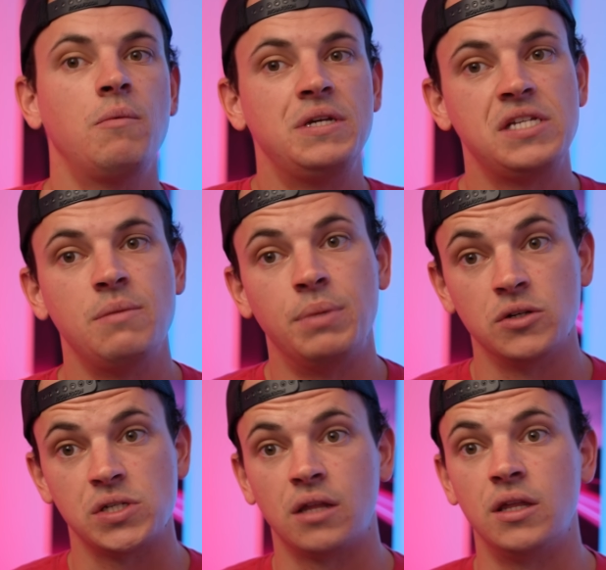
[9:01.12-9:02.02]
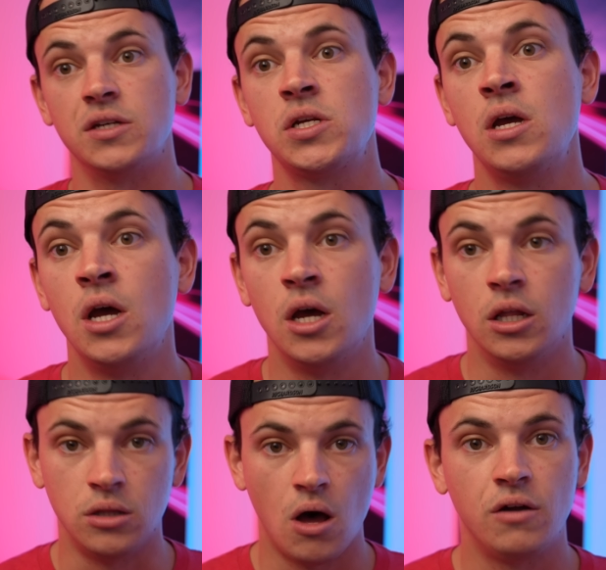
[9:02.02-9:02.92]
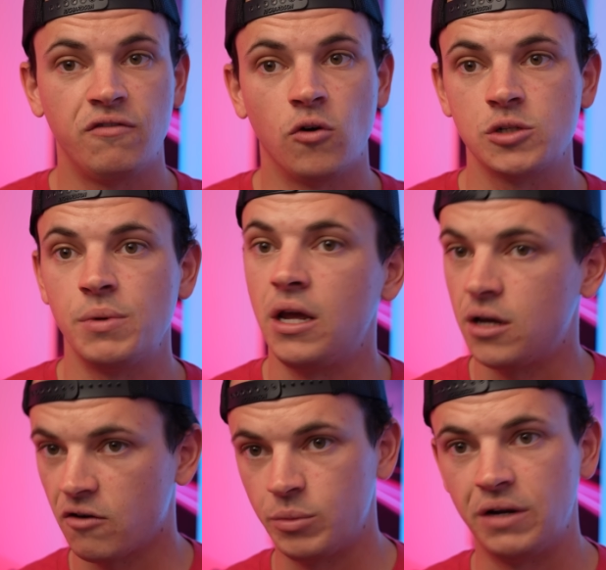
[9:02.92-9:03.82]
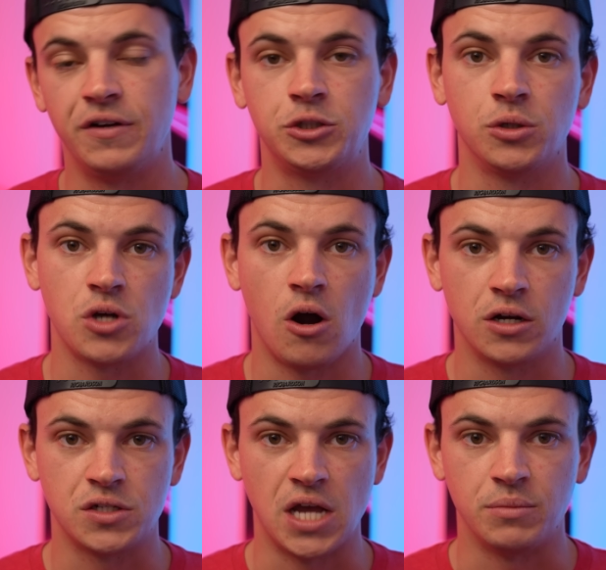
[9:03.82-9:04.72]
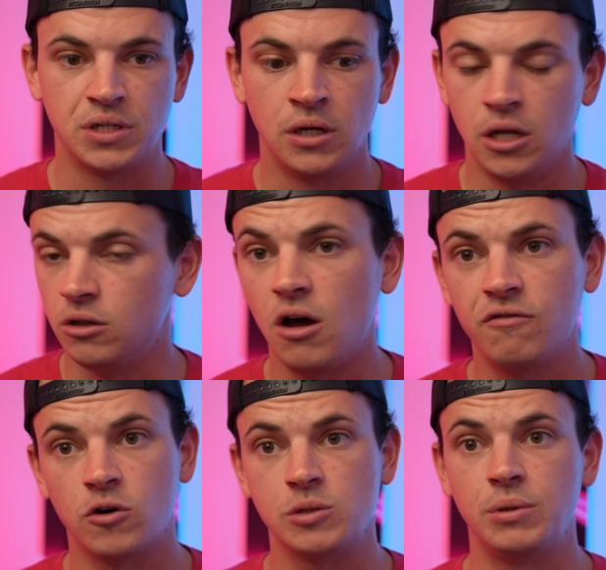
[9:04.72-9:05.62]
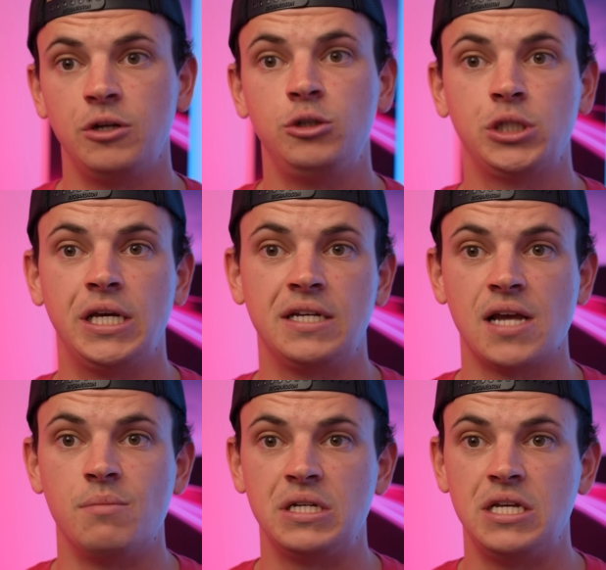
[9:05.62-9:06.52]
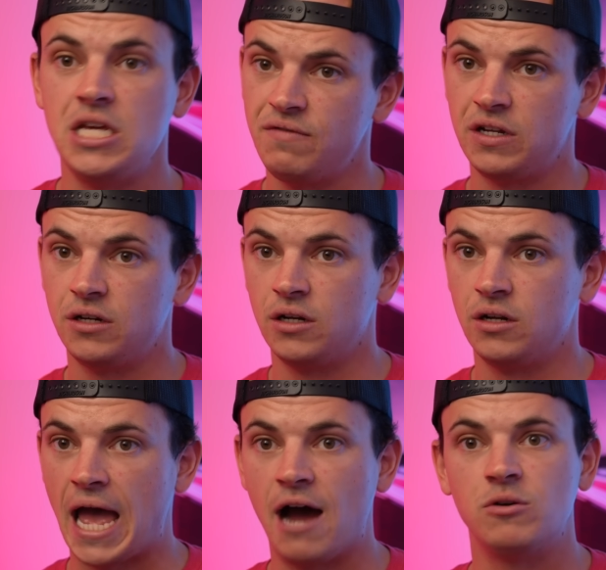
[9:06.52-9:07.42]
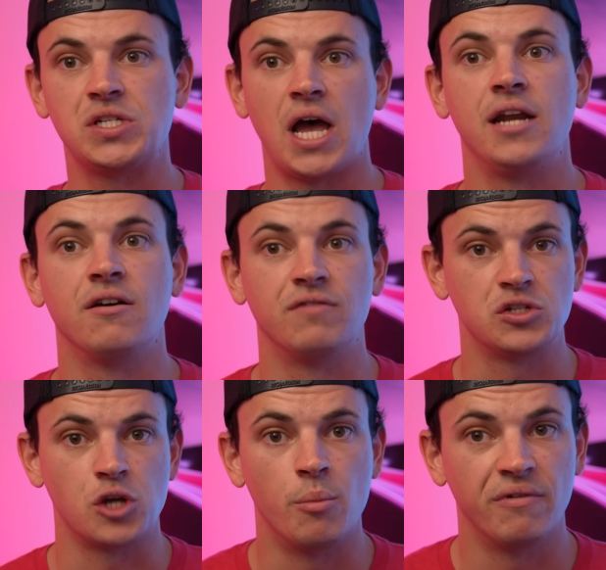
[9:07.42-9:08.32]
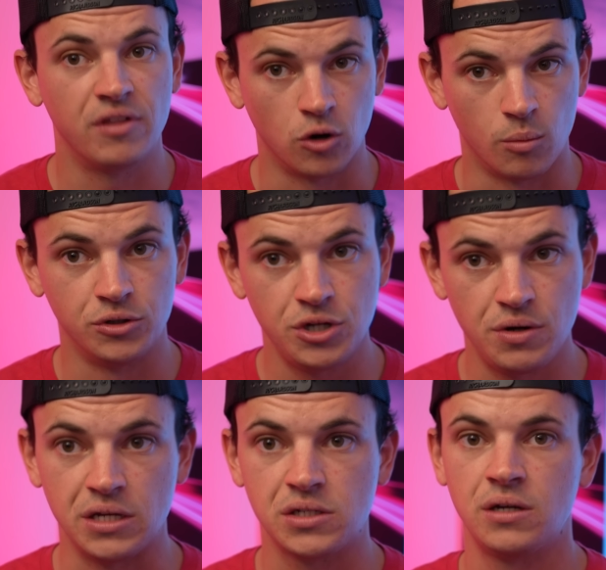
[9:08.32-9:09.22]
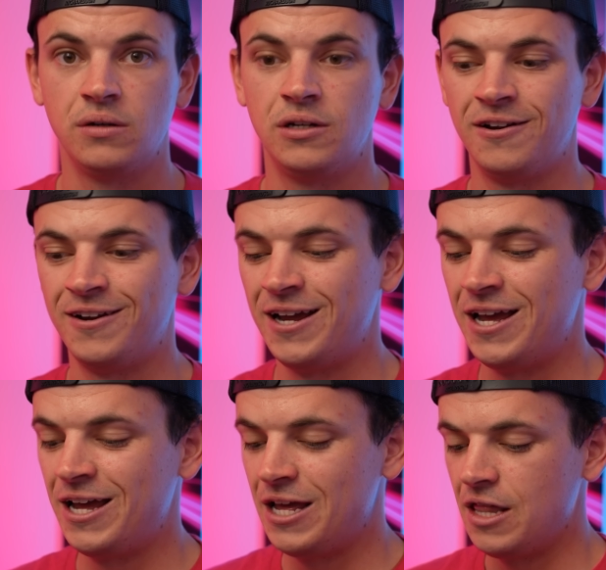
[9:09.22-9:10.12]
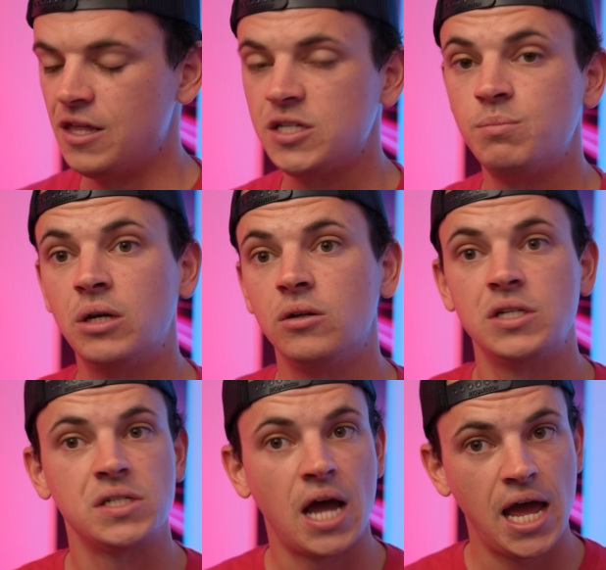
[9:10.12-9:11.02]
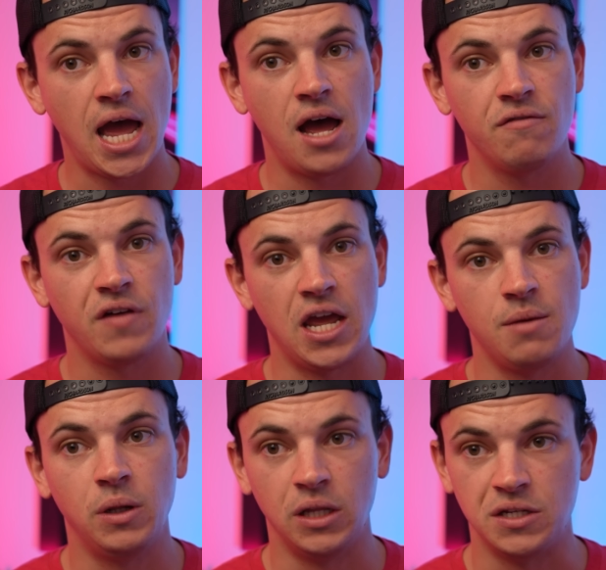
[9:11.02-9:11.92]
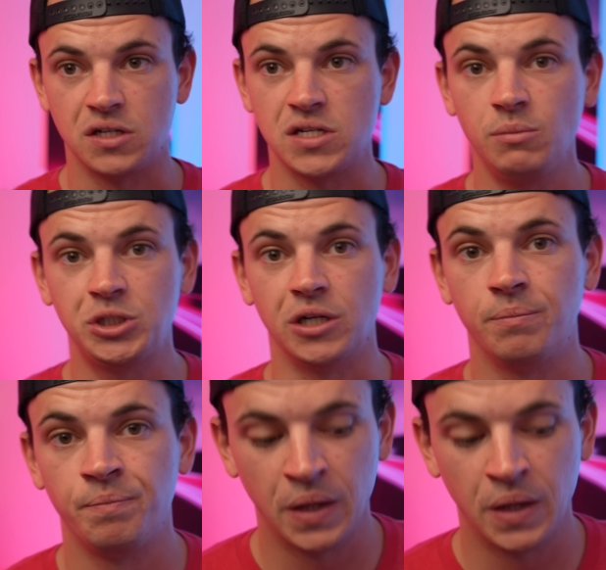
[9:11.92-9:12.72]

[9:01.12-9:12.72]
when we see bills like this, law enforcement and government officials are exempt. Law enforcement are usually exempt even outside of the scope of their normal duties. This bill does not have a police exemption.